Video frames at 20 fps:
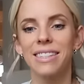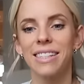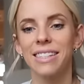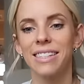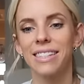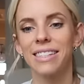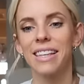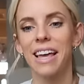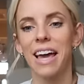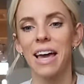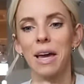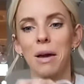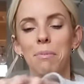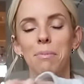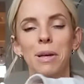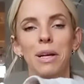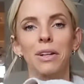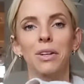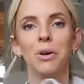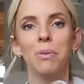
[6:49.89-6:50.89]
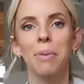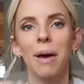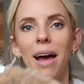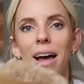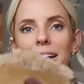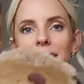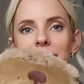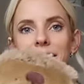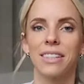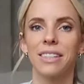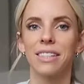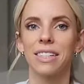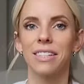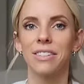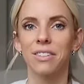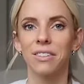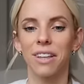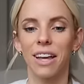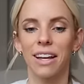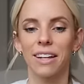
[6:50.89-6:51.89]
This is a pillow pet.
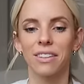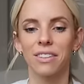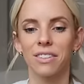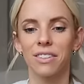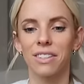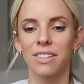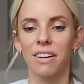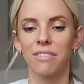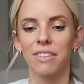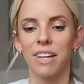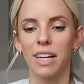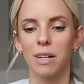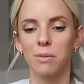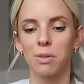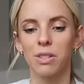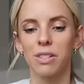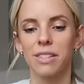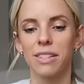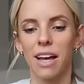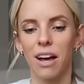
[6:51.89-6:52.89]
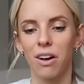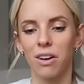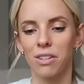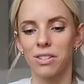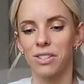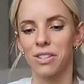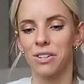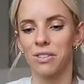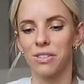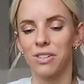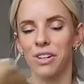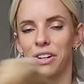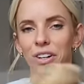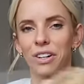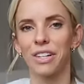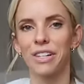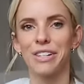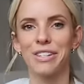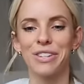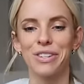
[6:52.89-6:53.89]
These are like little stuffed animals that also
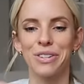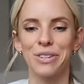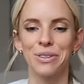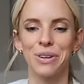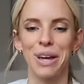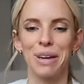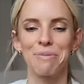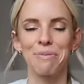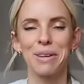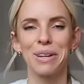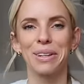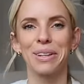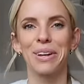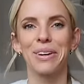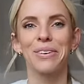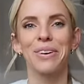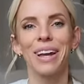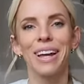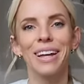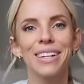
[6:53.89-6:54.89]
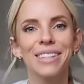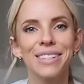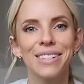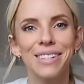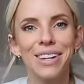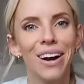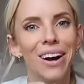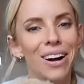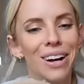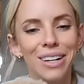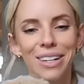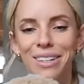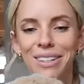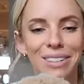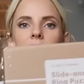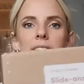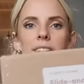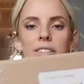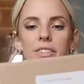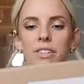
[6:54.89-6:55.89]
turn into a pillow, and it's a dog.
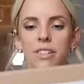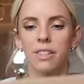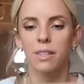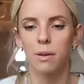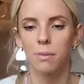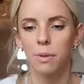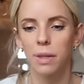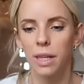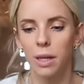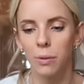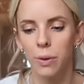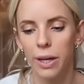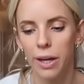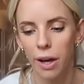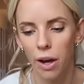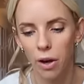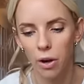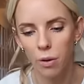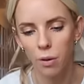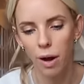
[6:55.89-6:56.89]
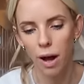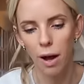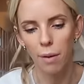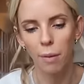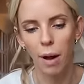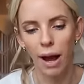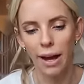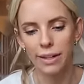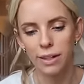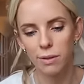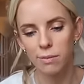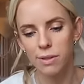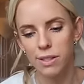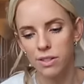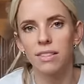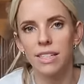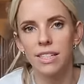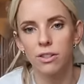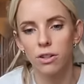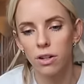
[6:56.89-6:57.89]
These are some KiwiCo items.
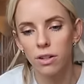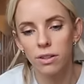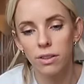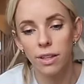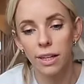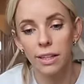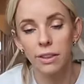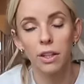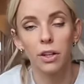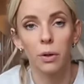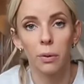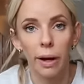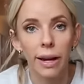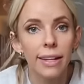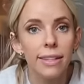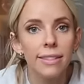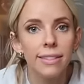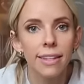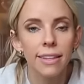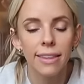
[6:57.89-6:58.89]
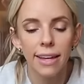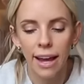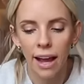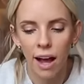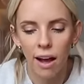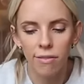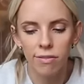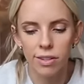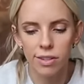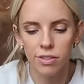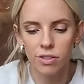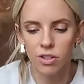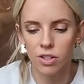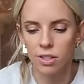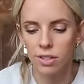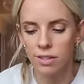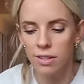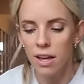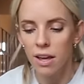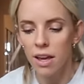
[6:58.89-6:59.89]
These aren't like the crates that they have. These are
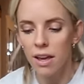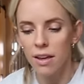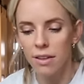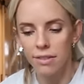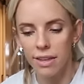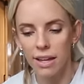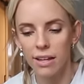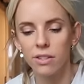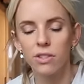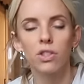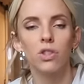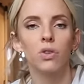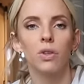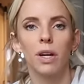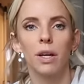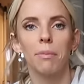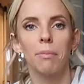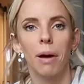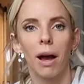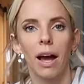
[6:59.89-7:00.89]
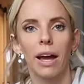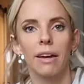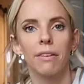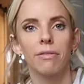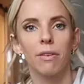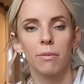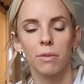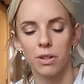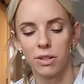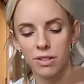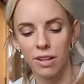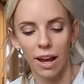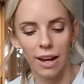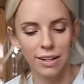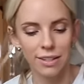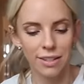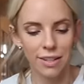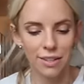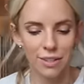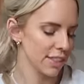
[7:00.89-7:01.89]
just things you can buy from their
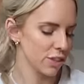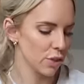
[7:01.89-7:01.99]
site.